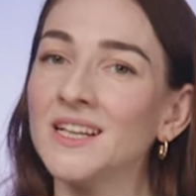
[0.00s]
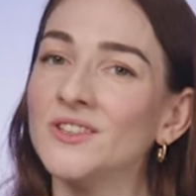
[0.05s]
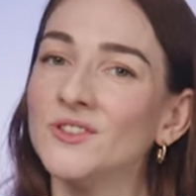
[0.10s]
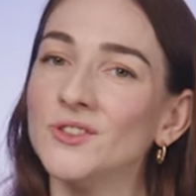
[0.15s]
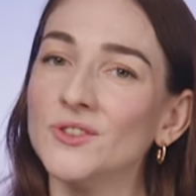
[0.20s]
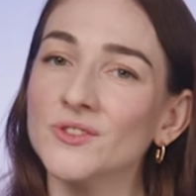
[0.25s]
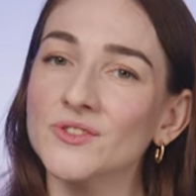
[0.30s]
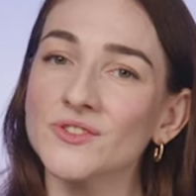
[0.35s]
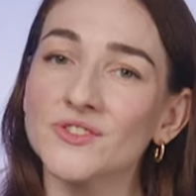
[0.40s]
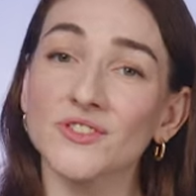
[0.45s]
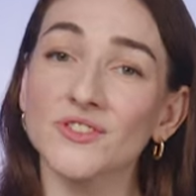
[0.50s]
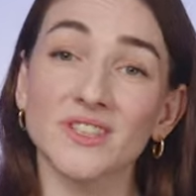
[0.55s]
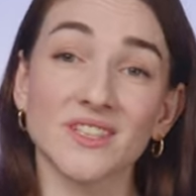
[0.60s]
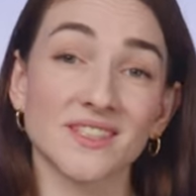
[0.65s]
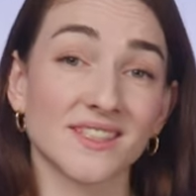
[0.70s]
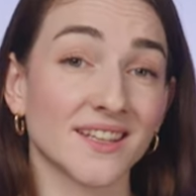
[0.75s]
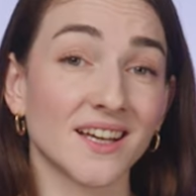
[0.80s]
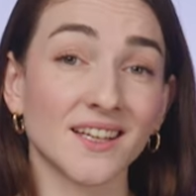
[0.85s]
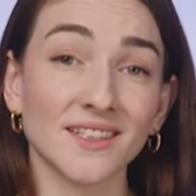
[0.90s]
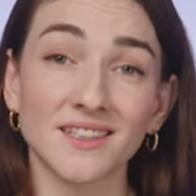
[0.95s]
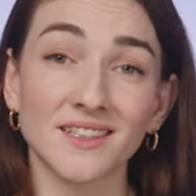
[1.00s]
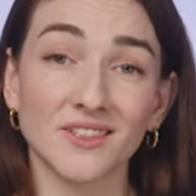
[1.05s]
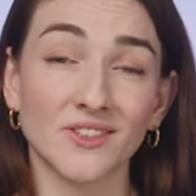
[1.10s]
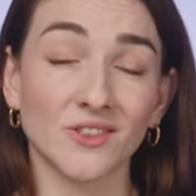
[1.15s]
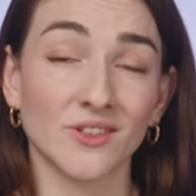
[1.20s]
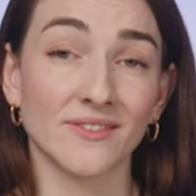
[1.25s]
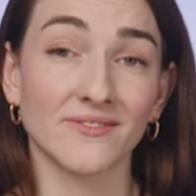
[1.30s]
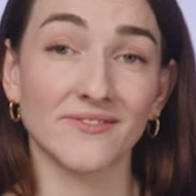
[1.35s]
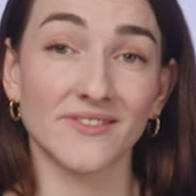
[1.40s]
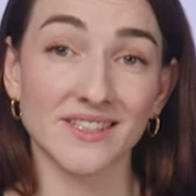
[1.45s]
The user does not need
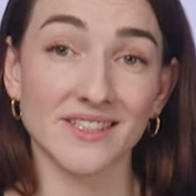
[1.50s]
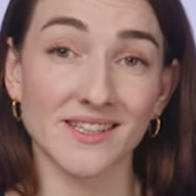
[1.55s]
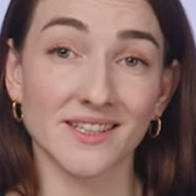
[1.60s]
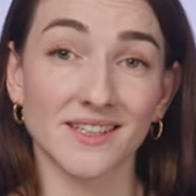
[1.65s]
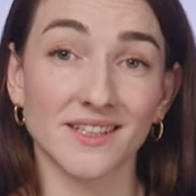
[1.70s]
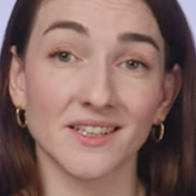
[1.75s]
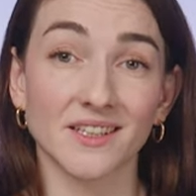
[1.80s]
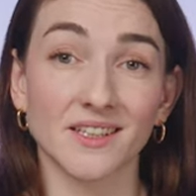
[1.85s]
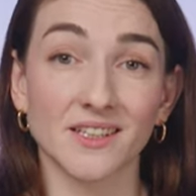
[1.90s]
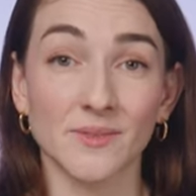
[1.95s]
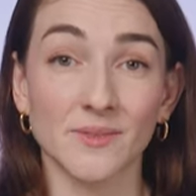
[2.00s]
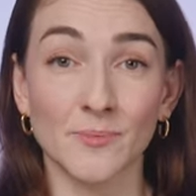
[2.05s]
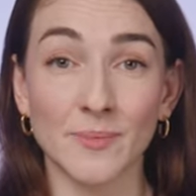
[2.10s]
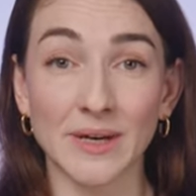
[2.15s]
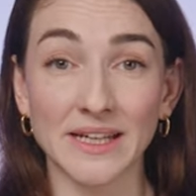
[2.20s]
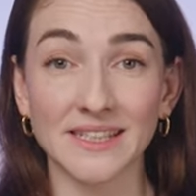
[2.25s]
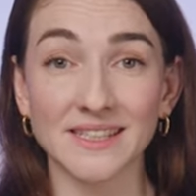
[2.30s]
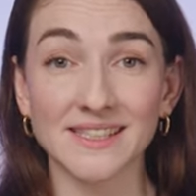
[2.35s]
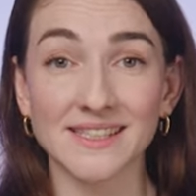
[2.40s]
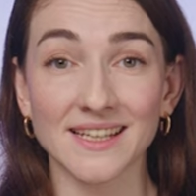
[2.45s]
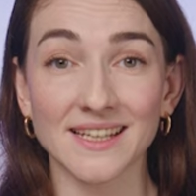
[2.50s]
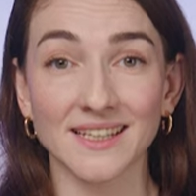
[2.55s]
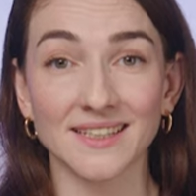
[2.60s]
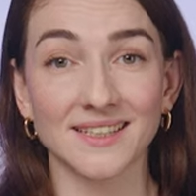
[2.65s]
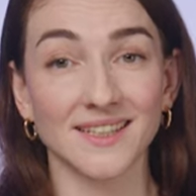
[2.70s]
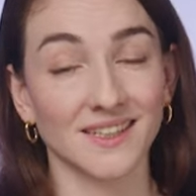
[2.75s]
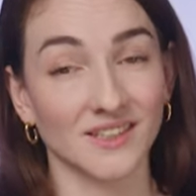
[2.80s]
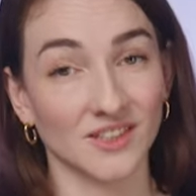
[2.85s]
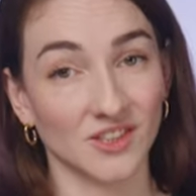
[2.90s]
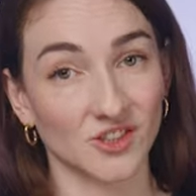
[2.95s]
to have visited the embedded
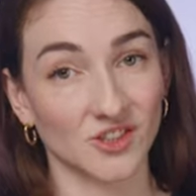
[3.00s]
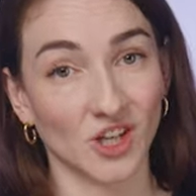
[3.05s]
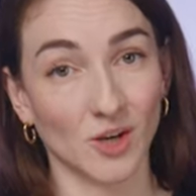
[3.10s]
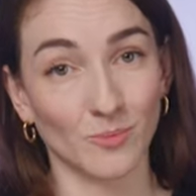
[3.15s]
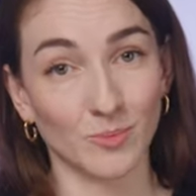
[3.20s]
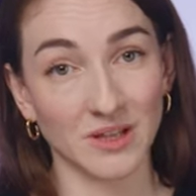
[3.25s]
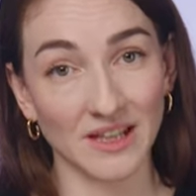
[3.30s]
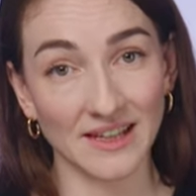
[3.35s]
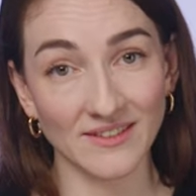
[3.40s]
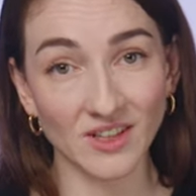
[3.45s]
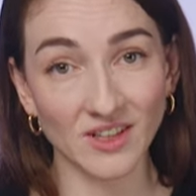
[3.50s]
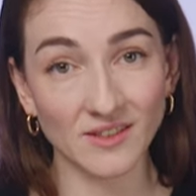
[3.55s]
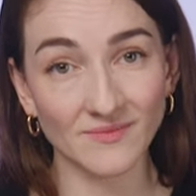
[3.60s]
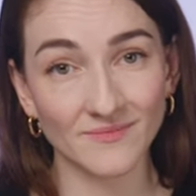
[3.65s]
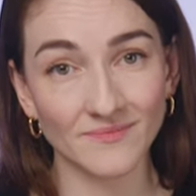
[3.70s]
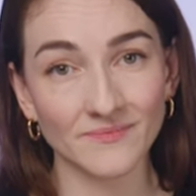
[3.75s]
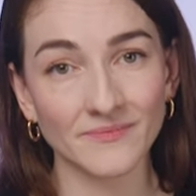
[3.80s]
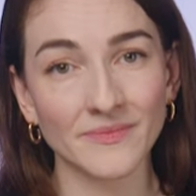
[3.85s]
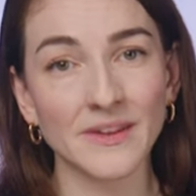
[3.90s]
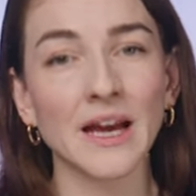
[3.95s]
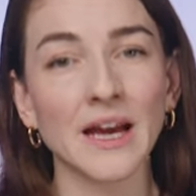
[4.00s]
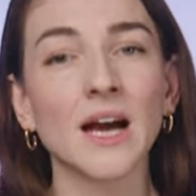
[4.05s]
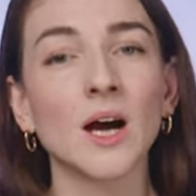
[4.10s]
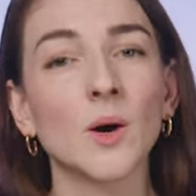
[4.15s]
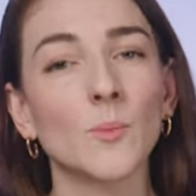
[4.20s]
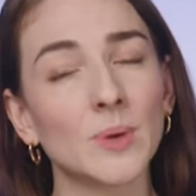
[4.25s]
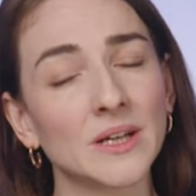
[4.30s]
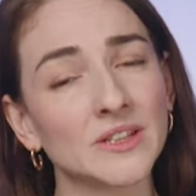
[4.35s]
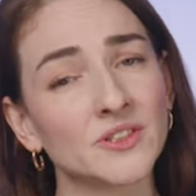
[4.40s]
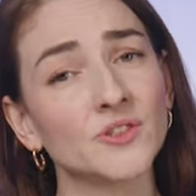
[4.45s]
site at the top level,
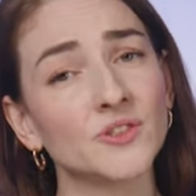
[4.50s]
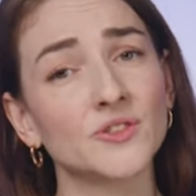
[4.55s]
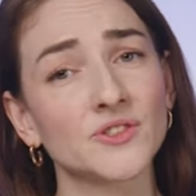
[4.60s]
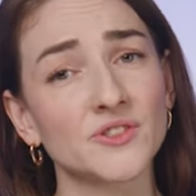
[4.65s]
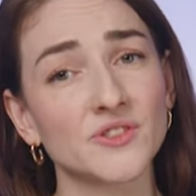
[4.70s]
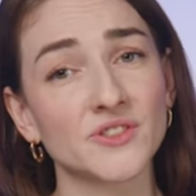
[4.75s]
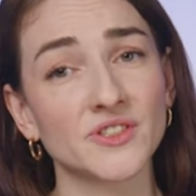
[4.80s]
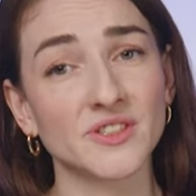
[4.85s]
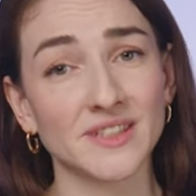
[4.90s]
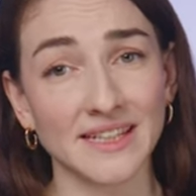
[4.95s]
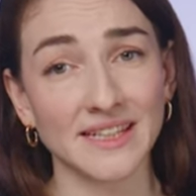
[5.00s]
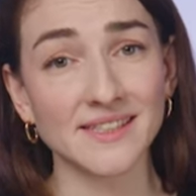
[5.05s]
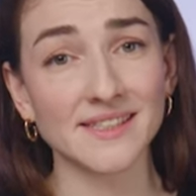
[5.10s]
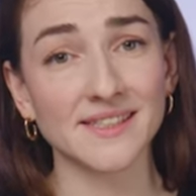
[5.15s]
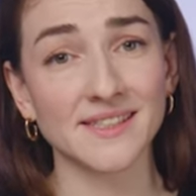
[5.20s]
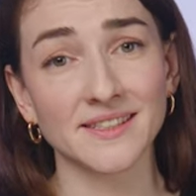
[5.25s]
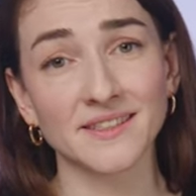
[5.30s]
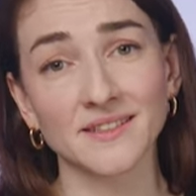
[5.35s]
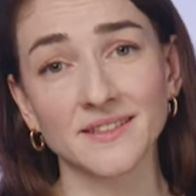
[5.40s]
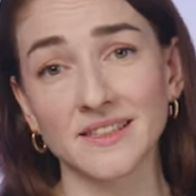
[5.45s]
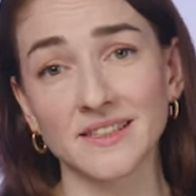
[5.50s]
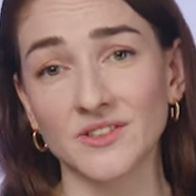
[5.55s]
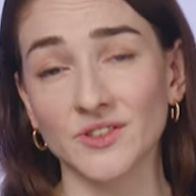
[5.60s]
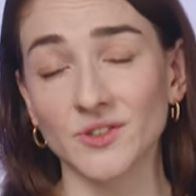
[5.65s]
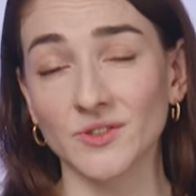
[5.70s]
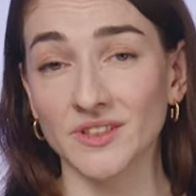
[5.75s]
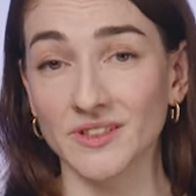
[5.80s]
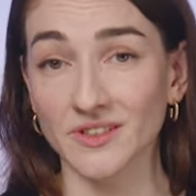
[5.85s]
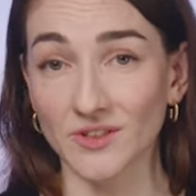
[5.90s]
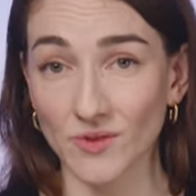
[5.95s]
but the user does still need
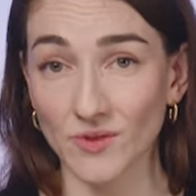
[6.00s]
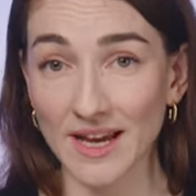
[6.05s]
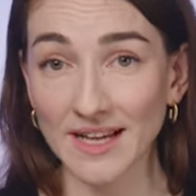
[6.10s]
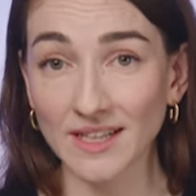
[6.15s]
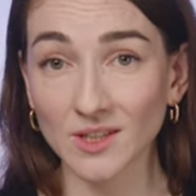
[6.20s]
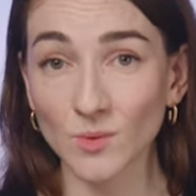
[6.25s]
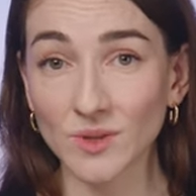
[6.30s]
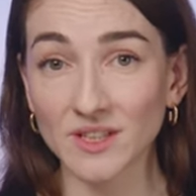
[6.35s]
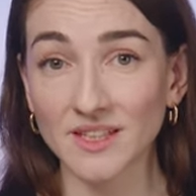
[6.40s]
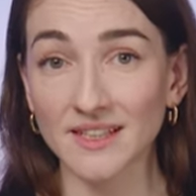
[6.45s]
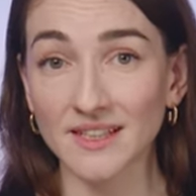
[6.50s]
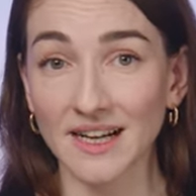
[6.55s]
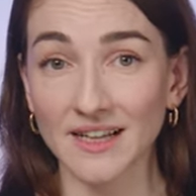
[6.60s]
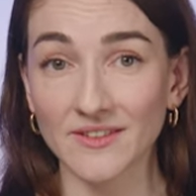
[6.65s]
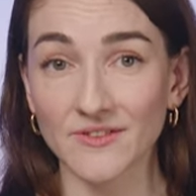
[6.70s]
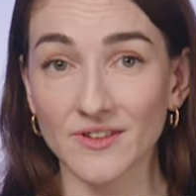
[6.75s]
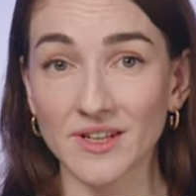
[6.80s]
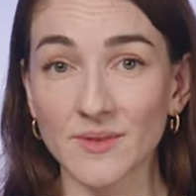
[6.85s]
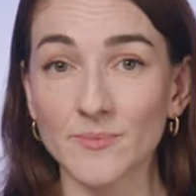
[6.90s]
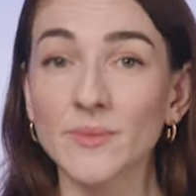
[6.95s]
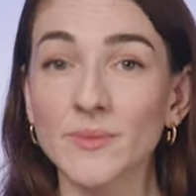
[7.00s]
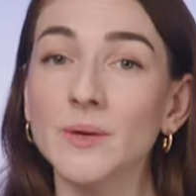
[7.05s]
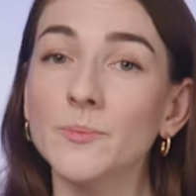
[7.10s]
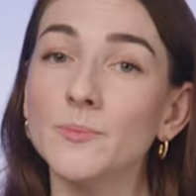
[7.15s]
to interact with the iframe